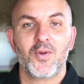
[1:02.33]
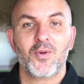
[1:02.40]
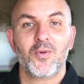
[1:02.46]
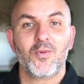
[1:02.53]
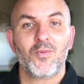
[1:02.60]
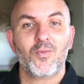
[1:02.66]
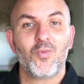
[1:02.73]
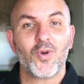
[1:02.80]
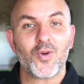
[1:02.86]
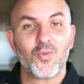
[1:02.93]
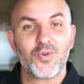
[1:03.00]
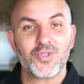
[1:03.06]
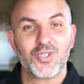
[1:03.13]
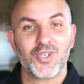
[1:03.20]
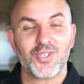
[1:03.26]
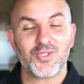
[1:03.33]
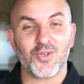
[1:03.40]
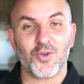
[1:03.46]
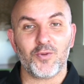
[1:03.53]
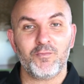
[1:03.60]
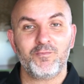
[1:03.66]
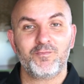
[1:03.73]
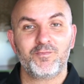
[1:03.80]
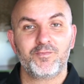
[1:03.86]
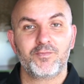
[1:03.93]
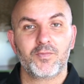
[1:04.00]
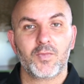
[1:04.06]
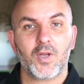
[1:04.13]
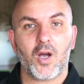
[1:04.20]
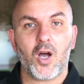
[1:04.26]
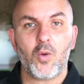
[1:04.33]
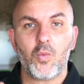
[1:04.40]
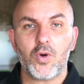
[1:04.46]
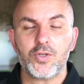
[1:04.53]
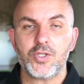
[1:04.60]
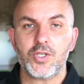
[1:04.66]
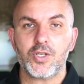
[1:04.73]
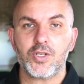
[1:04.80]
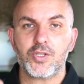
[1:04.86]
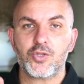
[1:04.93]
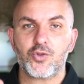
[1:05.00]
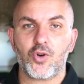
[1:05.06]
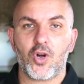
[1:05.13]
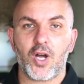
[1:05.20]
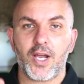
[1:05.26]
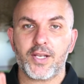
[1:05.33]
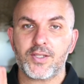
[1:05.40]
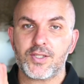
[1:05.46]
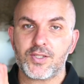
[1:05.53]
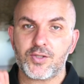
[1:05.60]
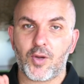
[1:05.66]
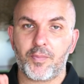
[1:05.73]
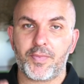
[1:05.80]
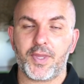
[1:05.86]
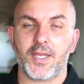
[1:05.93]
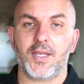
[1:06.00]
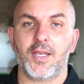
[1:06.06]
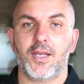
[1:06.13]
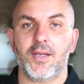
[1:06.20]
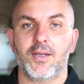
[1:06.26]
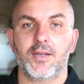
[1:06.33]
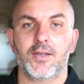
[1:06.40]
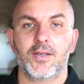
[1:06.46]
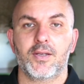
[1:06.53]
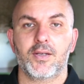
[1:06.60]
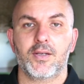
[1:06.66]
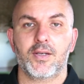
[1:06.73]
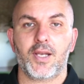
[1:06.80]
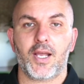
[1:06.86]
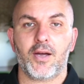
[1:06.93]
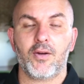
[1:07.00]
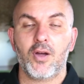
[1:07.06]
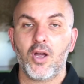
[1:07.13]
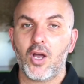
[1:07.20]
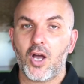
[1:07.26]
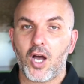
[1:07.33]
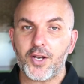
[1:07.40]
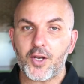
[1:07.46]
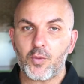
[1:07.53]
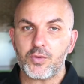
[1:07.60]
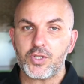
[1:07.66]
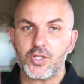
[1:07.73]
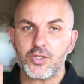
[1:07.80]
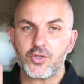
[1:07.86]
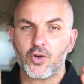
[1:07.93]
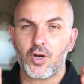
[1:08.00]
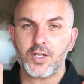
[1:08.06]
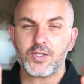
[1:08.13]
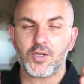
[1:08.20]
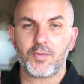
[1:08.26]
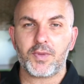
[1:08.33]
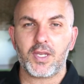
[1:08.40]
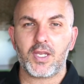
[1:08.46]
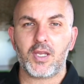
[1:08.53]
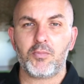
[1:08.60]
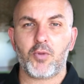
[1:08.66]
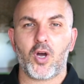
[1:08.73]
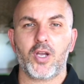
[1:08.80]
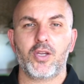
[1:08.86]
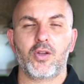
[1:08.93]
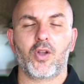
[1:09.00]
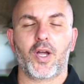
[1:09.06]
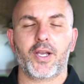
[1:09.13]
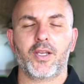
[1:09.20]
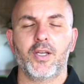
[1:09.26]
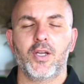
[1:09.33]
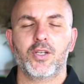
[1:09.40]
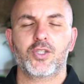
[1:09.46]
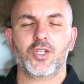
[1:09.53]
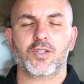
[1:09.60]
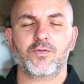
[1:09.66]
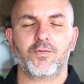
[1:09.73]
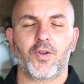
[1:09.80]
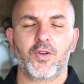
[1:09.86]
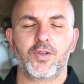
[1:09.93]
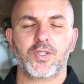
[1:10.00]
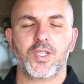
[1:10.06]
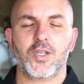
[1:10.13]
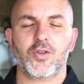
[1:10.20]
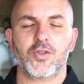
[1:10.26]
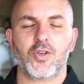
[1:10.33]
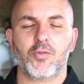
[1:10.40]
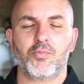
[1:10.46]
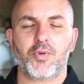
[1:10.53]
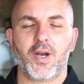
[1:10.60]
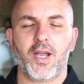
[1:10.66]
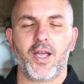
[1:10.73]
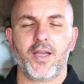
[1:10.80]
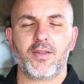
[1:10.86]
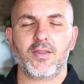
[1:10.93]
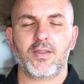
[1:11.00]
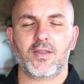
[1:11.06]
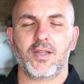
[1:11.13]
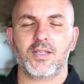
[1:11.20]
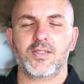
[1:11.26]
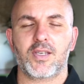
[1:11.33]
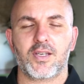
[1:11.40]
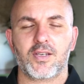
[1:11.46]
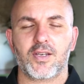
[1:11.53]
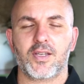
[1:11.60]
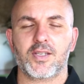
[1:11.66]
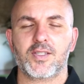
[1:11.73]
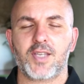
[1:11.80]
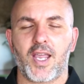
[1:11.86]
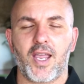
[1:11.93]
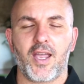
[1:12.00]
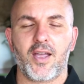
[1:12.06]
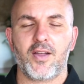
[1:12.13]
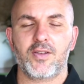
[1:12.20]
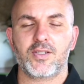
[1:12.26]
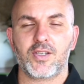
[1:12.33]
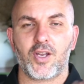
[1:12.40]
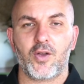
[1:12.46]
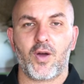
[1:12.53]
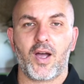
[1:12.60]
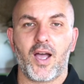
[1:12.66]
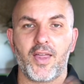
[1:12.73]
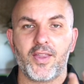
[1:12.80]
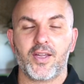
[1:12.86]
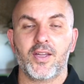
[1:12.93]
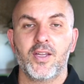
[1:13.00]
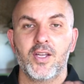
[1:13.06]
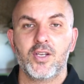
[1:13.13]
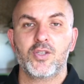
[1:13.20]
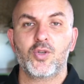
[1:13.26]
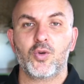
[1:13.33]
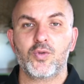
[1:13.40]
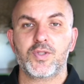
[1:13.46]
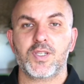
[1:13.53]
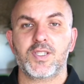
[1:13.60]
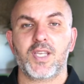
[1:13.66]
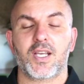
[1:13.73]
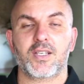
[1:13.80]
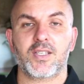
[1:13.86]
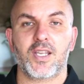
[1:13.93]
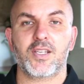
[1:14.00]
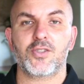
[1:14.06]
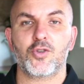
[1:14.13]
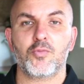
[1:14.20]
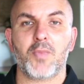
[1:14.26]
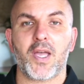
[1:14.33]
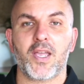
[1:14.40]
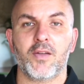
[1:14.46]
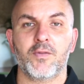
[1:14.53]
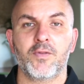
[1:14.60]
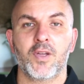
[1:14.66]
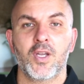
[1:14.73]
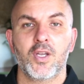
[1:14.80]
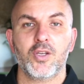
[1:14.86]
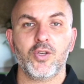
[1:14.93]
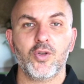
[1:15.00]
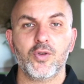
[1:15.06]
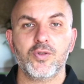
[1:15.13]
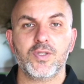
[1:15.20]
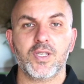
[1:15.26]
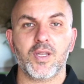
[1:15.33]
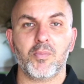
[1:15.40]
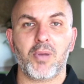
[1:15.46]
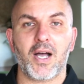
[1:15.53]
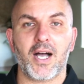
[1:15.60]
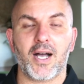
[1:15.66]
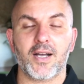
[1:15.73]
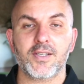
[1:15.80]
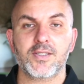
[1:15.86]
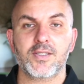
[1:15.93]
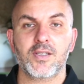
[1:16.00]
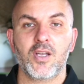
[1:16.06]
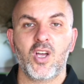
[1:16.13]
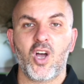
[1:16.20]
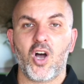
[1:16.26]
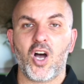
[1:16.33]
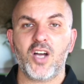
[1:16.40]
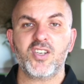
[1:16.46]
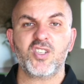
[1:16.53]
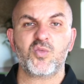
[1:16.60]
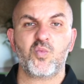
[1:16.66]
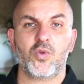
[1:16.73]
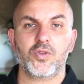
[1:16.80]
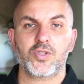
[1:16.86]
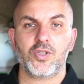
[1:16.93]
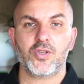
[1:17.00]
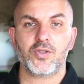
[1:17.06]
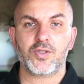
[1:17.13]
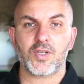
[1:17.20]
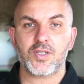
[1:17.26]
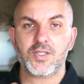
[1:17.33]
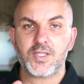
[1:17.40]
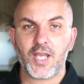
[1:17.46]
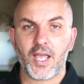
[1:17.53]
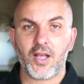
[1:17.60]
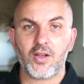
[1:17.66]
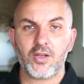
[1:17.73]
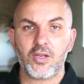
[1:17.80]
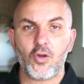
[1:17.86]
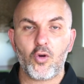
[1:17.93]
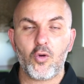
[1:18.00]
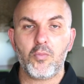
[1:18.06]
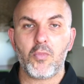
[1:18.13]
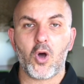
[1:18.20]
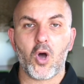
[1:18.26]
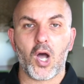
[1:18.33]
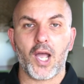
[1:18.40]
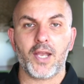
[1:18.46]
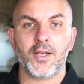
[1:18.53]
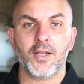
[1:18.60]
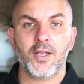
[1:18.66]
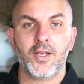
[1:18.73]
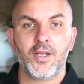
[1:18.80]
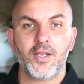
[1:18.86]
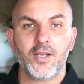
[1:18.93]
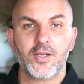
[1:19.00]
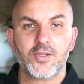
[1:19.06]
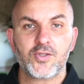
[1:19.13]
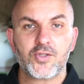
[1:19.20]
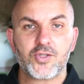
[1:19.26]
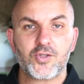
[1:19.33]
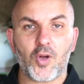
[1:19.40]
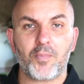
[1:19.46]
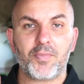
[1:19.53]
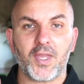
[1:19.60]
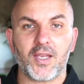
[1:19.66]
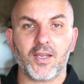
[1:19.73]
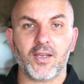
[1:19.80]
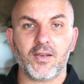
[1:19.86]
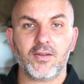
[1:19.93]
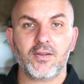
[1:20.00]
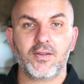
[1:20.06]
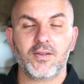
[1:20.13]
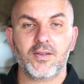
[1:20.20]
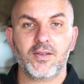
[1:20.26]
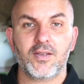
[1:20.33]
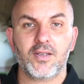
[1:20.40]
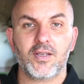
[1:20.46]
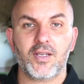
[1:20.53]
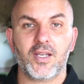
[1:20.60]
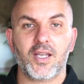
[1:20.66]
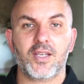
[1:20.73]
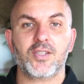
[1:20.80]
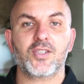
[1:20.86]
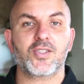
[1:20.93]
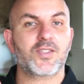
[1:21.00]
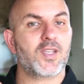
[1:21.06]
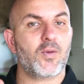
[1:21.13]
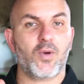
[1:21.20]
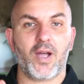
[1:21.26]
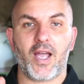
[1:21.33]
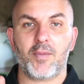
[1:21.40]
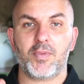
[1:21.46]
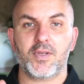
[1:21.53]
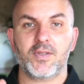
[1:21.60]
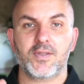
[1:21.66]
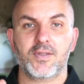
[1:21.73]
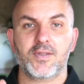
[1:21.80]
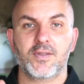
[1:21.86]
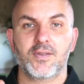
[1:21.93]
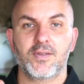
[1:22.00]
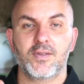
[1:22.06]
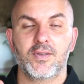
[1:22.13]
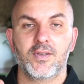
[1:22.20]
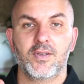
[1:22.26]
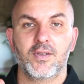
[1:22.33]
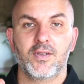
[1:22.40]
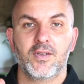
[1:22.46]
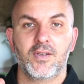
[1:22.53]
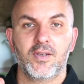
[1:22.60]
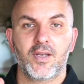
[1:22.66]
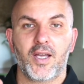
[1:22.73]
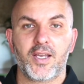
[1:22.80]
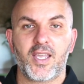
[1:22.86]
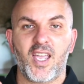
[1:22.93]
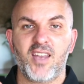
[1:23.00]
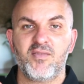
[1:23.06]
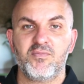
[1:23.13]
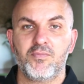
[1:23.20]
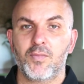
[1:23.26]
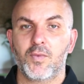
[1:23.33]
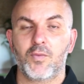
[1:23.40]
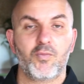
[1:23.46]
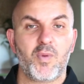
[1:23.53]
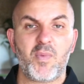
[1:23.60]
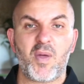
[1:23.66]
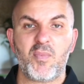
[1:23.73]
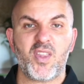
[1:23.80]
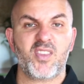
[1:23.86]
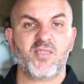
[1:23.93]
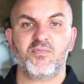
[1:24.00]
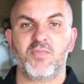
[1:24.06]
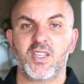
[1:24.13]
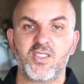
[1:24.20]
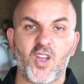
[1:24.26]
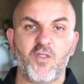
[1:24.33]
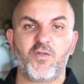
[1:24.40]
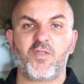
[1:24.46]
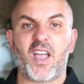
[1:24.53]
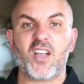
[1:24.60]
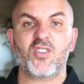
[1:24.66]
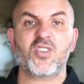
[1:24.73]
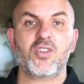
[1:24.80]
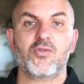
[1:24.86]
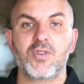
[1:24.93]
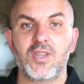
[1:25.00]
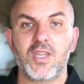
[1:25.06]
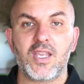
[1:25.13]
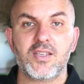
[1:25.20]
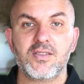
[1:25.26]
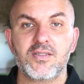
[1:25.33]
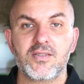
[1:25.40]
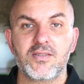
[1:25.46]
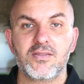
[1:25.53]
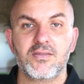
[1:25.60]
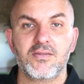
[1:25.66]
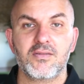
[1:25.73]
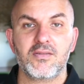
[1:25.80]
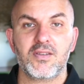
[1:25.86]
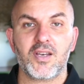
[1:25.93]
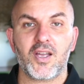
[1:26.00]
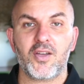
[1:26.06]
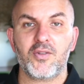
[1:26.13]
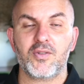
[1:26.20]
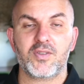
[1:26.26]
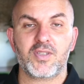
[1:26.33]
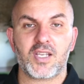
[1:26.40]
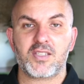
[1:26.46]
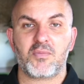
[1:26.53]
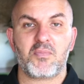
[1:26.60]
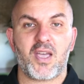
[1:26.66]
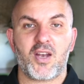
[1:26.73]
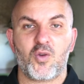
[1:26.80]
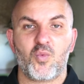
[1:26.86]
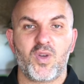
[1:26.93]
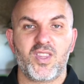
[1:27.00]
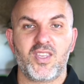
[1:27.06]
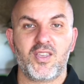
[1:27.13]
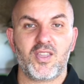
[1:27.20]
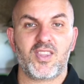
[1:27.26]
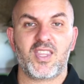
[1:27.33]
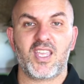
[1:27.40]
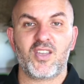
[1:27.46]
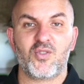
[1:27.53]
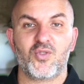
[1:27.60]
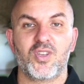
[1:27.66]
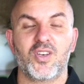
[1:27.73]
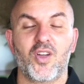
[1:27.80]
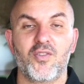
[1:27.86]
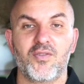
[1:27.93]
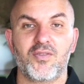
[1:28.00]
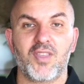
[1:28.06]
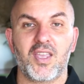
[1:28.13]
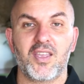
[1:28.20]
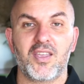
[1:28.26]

what I want you to do, I want you to try and stop thinking. Now, I don't want you to try and stop thinking by just focusing on your breath, listening to the sounds, other tools and techniques you may have used in the past. I just want you to tell your mind, stop thinking, and just see what happens. Again, remember, there's no failure in this. It doesn't matter whether you think or you don't think.